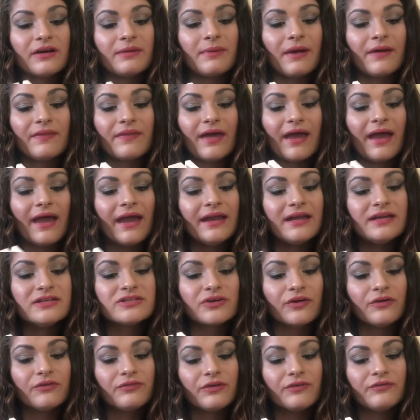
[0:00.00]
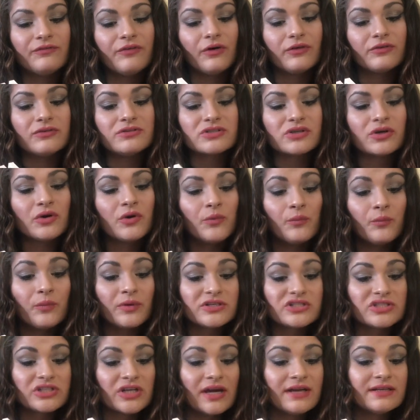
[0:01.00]
about the age of the font,
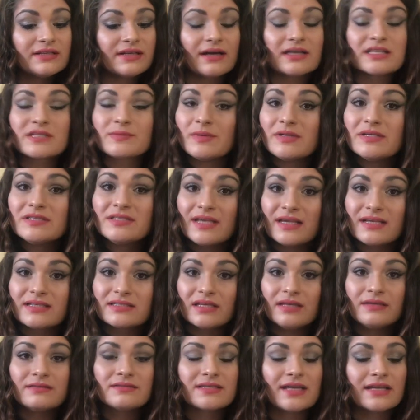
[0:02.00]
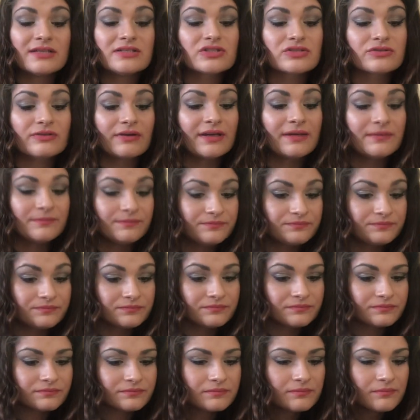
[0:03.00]
which turned out to be 16th century.
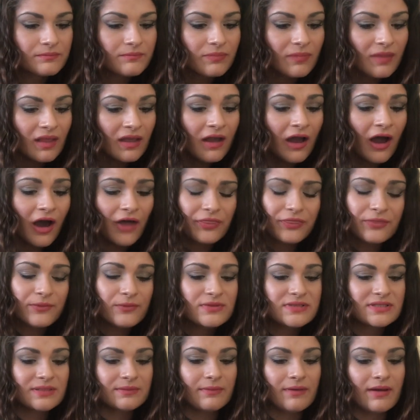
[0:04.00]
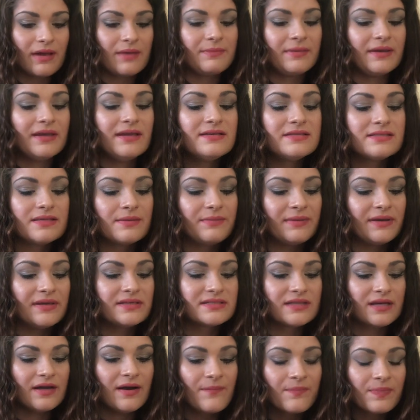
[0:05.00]
"I thought it might be," said
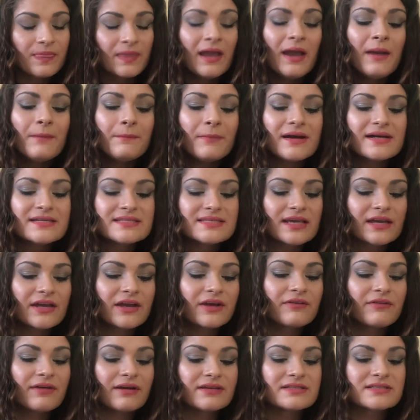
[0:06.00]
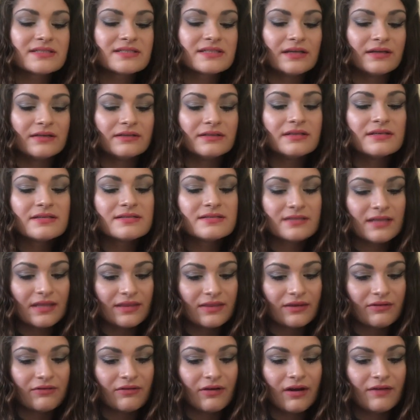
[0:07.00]
Peter. "My second grandson," said
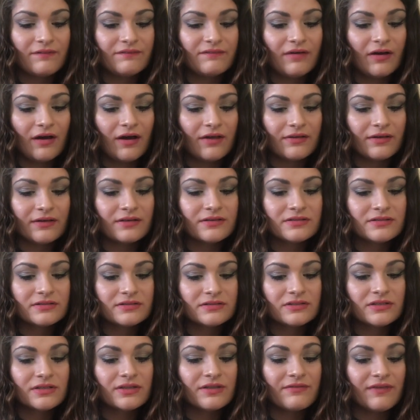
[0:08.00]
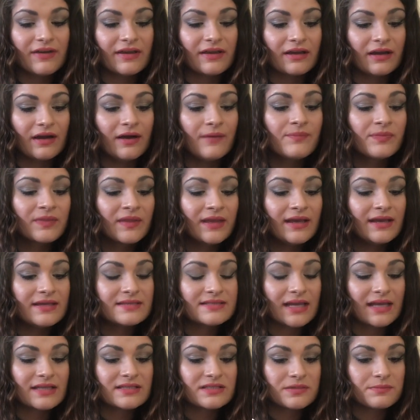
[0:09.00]
the grandfather to the vicar, his
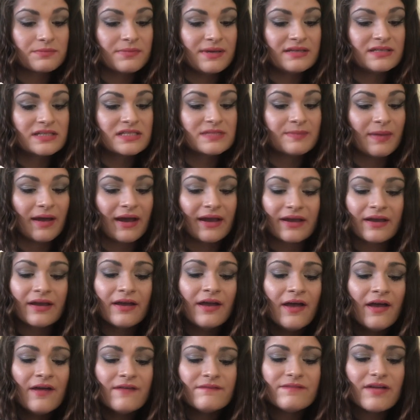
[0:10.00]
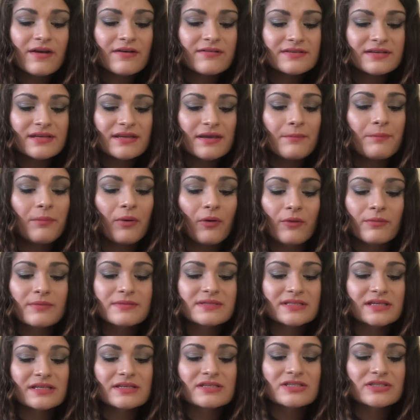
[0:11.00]
hands on Peter's back. "Very
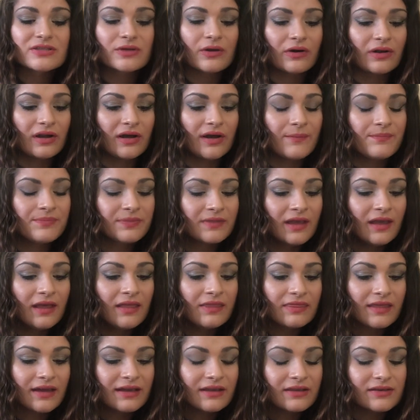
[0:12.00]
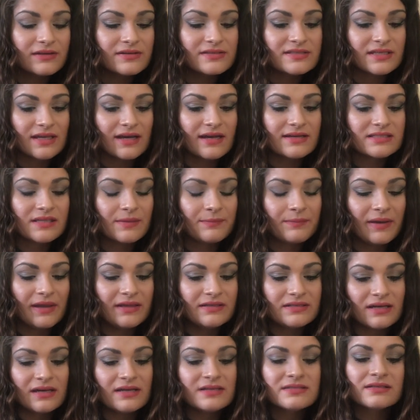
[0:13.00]
promising scholar." "Thank you, sir," said
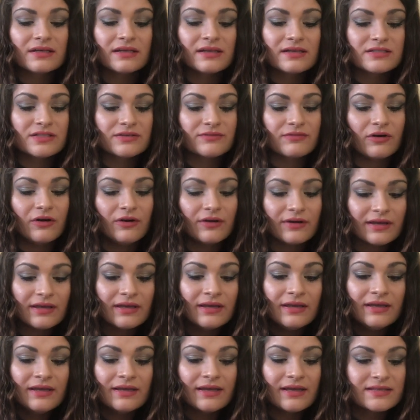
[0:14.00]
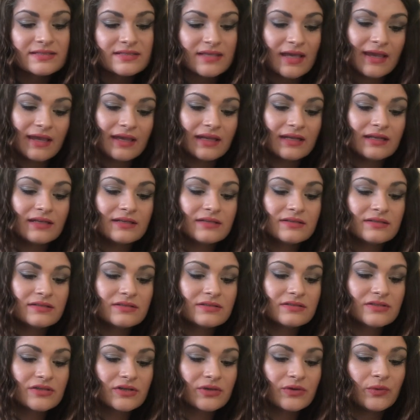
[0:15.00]
Peter, steady as a rock. He had taken it
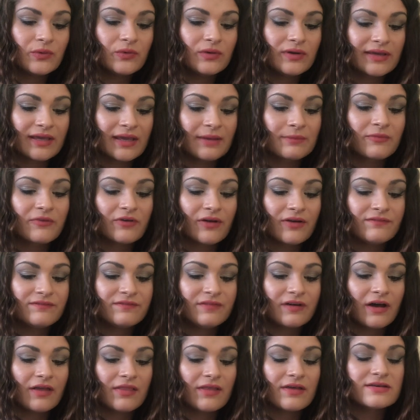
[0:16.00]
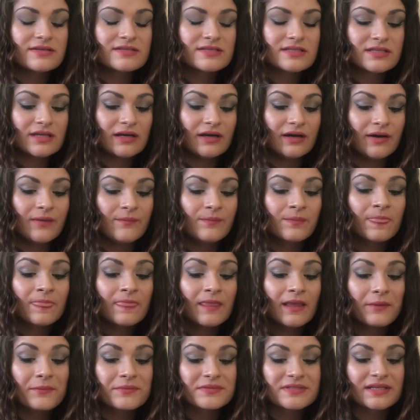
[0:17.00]
to calling him grandfather, sir.
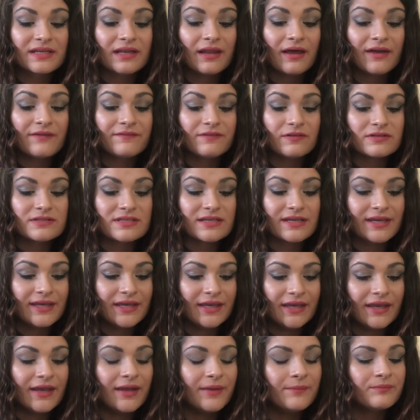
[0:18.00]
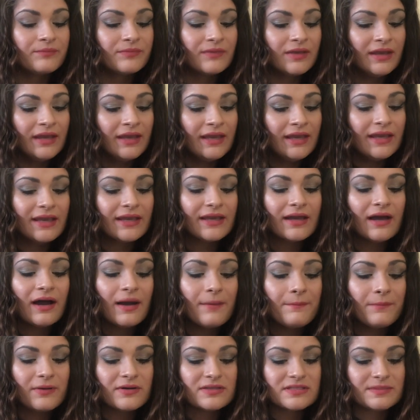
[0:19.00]
It was delightful to hear him. "He
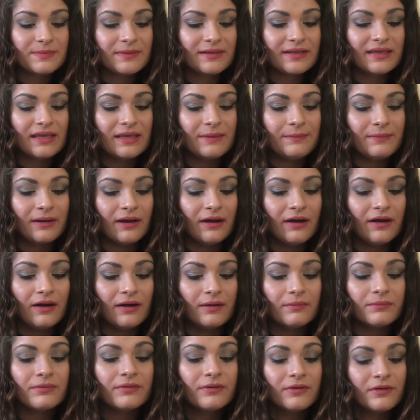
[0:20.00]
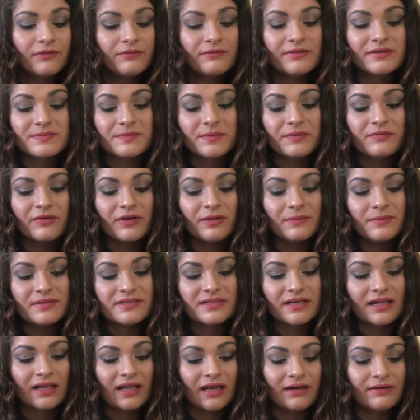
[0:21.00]
can't possibly keep it up," whispered Rupert
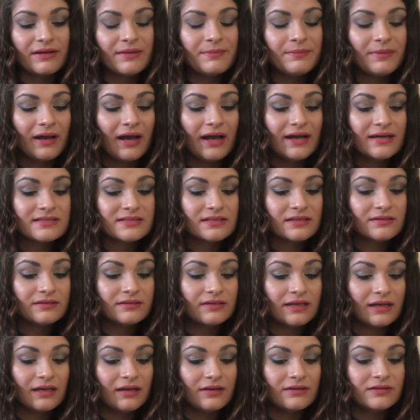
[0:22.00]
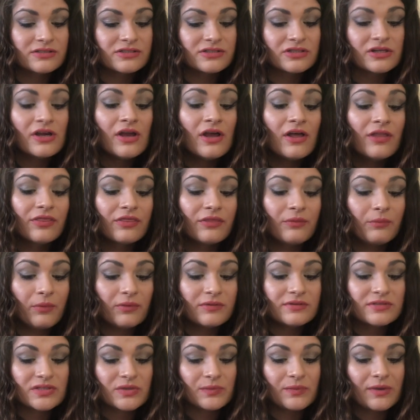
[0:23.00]
to Clary, but at Sunday lunch, the
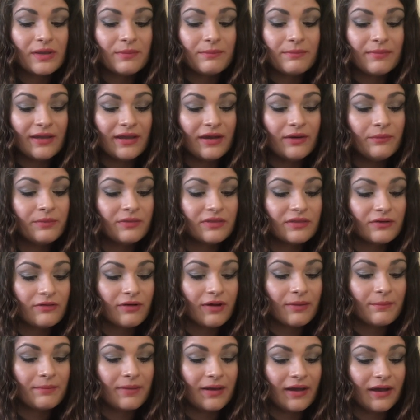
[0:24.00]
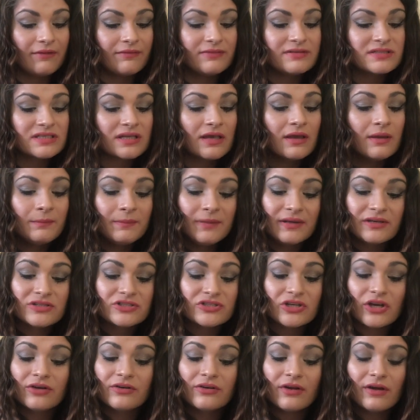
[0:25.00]
once-a-week meal with the grandparents, Peter
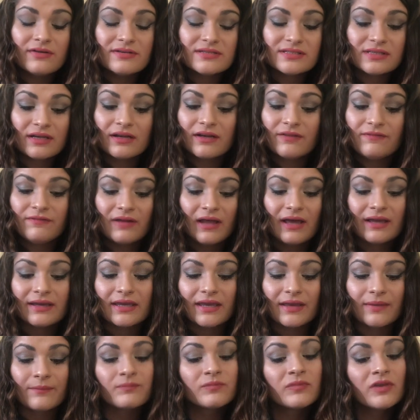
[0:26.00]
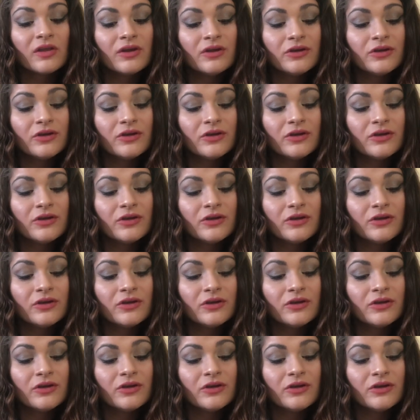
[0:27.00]
showed no sign of flagging.